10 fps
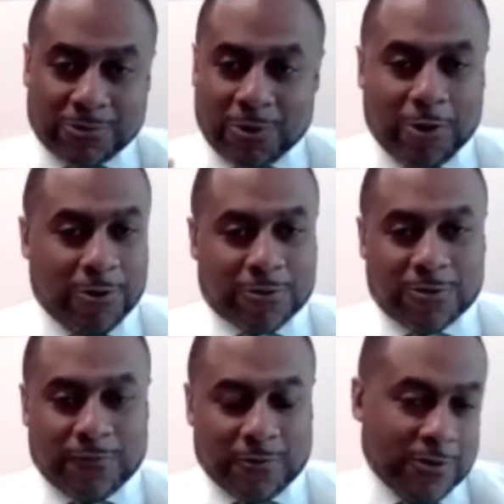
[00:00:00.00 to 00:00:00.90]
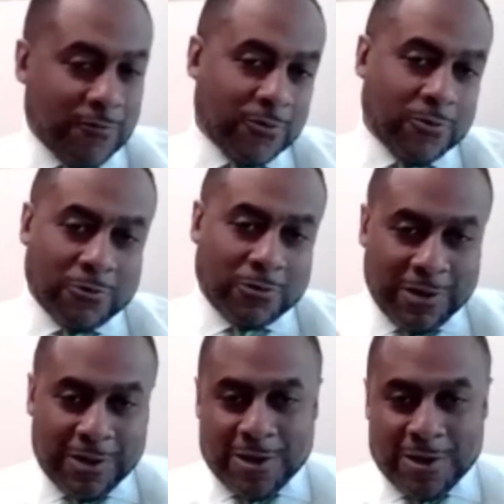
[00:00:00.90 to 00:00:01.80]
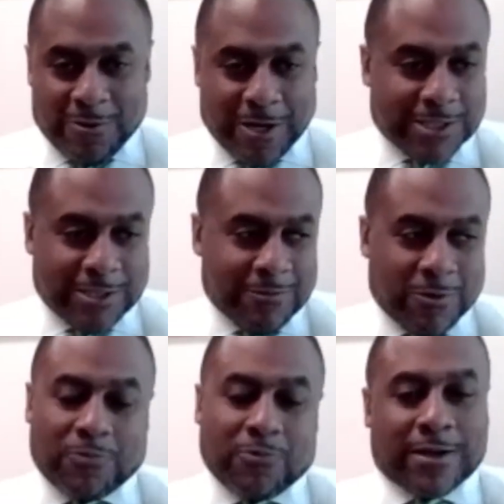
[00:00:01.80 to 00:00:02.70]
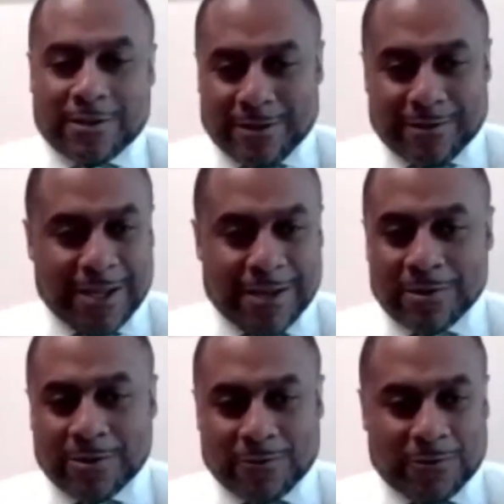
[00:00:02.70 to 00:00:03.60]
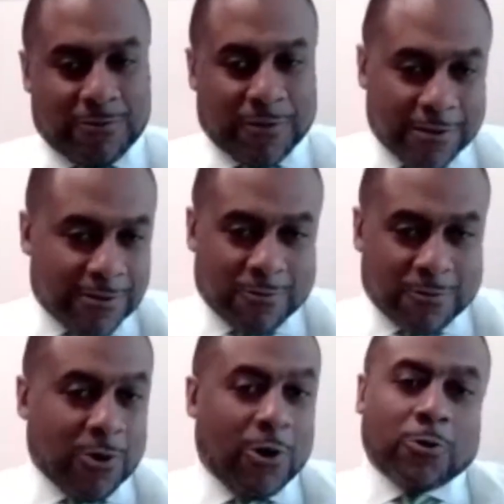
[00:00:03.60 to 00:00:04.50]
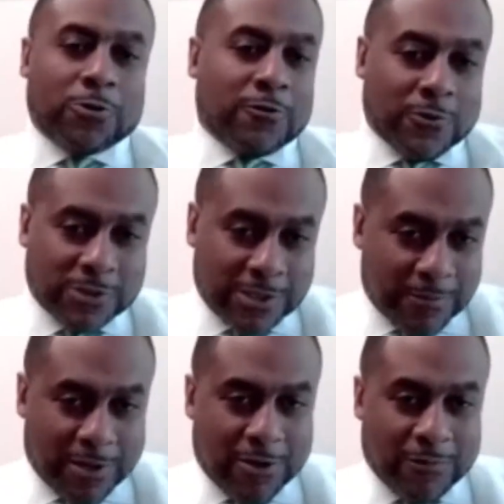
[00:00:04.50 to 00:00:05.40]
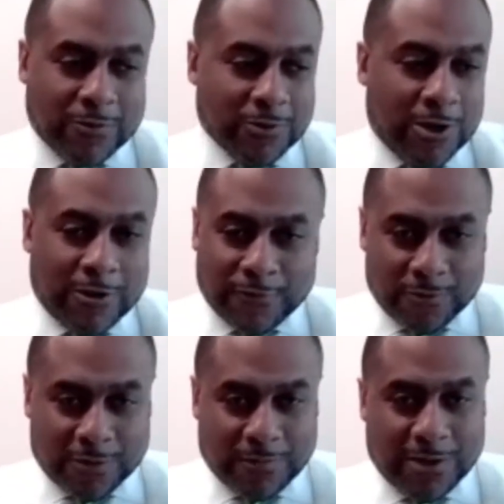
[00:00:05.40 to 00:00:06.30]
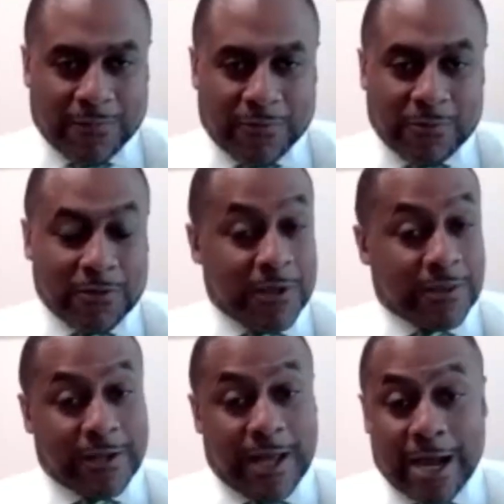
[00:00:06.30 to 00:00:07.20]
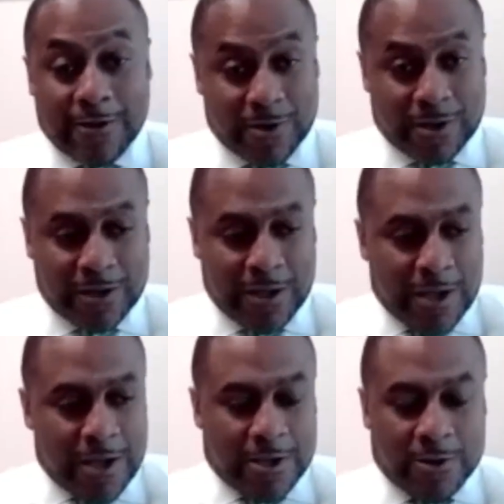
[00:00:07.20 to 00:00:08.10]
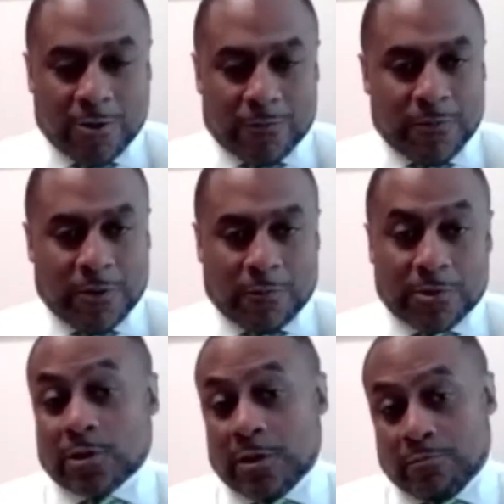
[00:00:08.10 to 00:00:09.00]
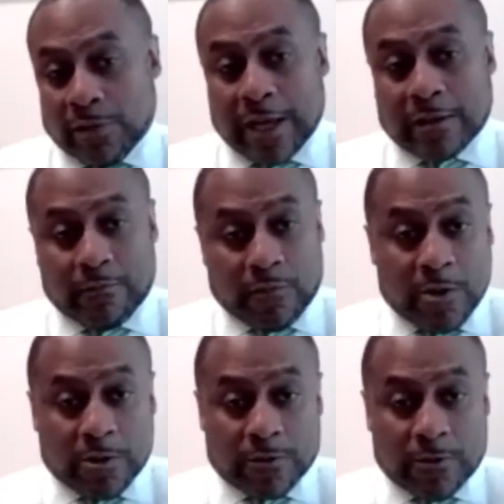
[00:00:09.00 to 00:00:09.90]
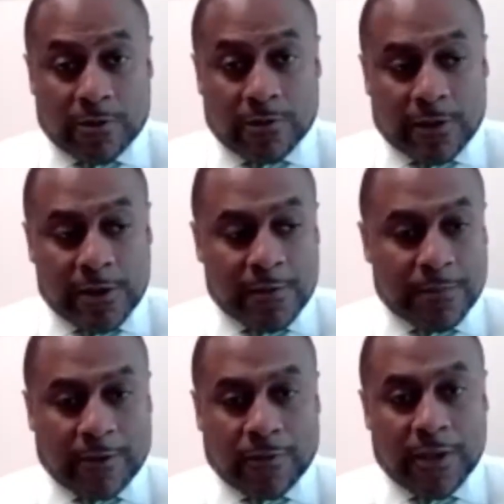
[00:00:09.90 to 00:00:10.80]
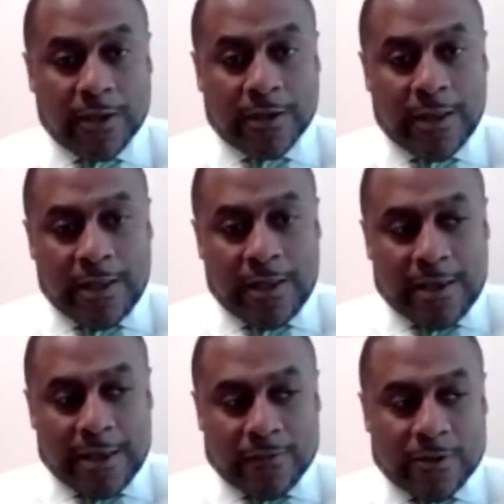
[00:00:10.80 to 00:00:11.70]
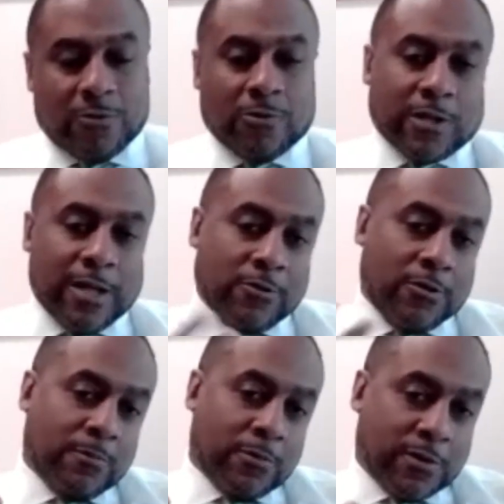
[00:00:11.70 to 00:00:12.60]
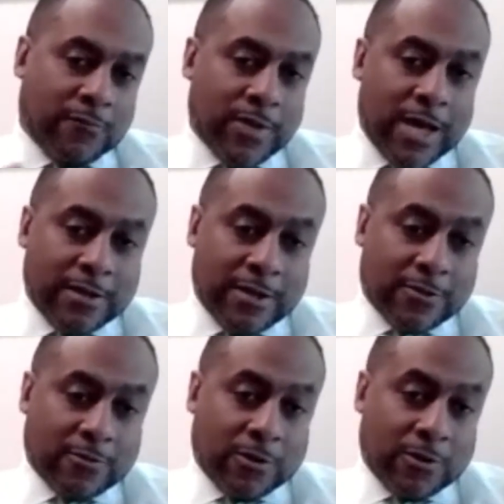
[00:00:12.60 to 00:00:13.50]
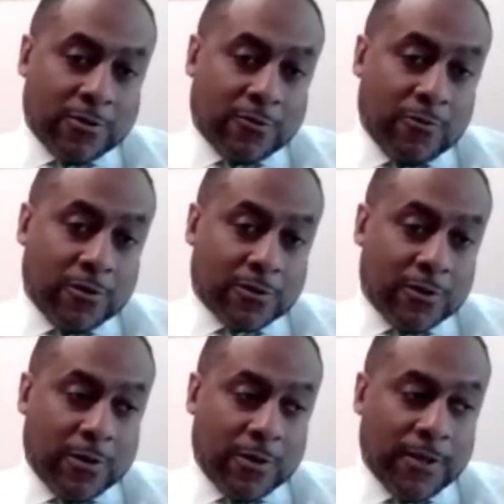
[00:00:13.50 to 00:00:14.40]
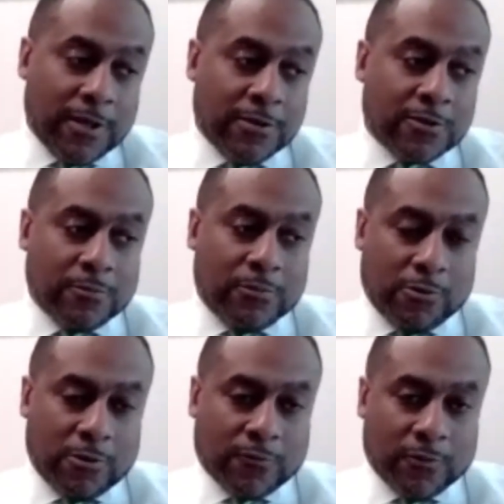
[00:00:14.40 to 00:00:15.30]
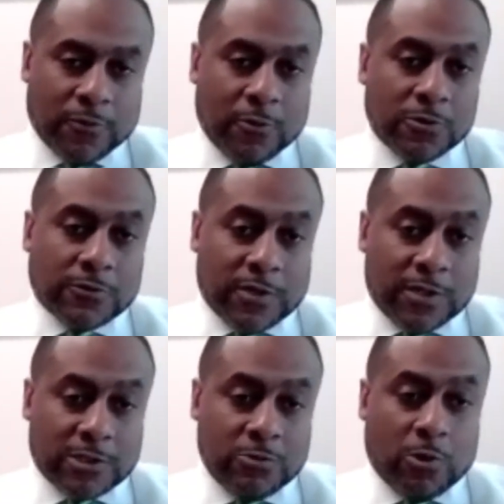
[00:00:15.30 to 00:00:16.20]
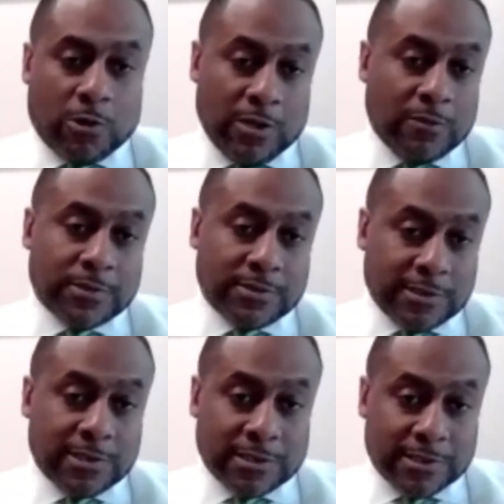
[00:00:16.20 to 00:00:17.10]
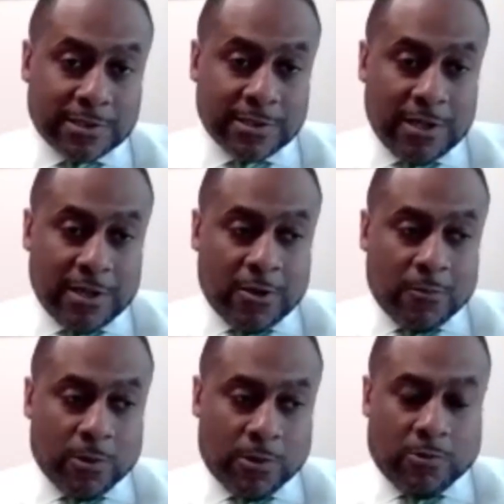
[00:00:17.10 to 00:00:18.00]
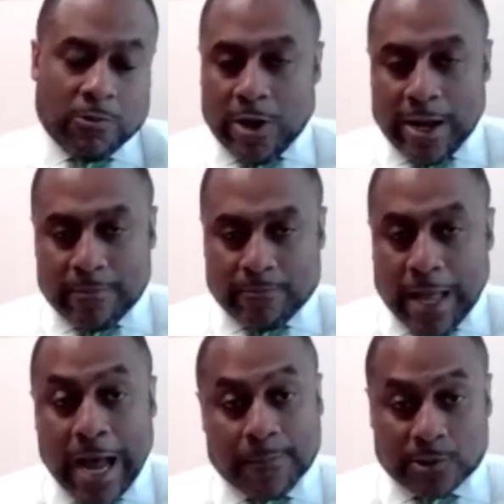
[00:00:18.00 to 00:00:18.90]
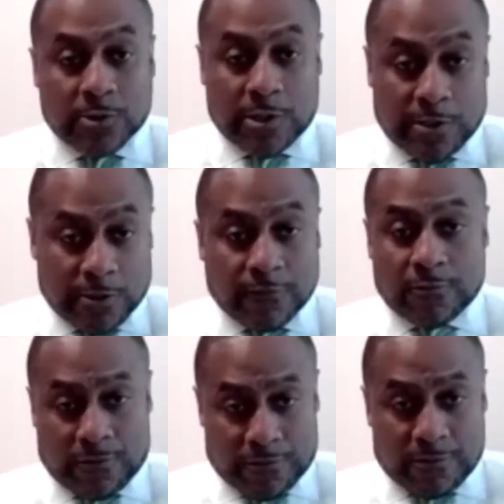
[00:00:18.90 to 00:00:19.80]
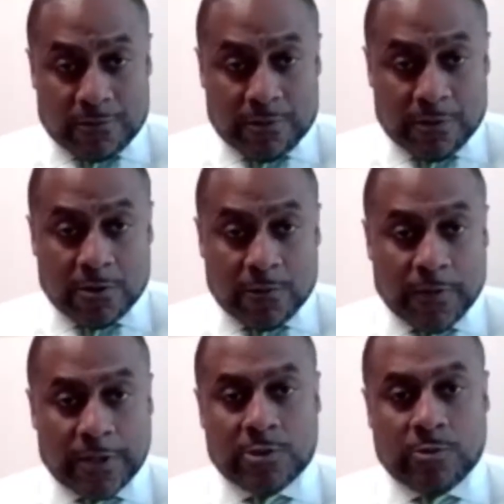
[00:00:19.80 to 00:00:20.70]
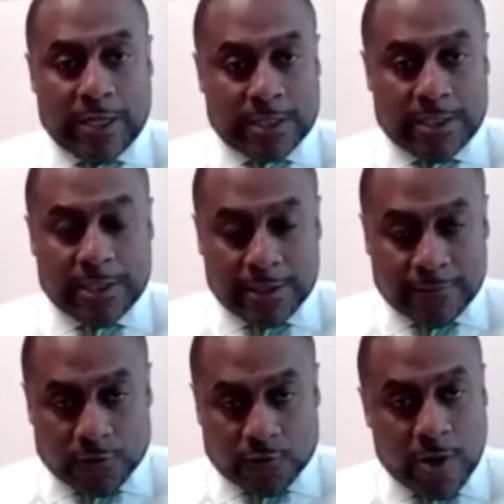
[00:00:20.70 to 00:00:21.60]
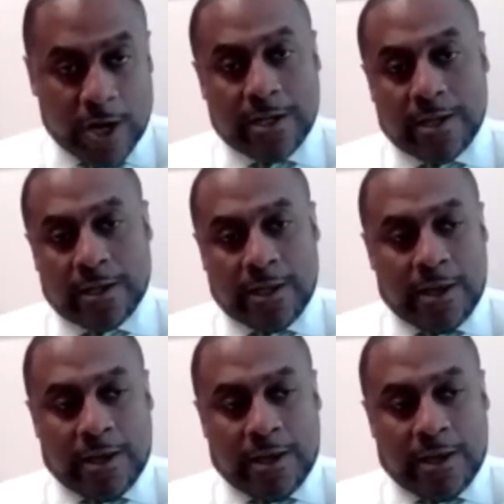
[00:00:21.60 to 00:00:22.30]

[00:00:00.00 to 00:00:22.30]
calls to diversity for those who actually, practice and came out in the early 2000s. There was a call to diversity to law firms about doing things in hiring, particularly Black and brown attorneys back then. And then you look at how the numbers have not necessarily increased. So I think it is important for those of us who are in positions where you are opportunity givers, that you actually can give the training,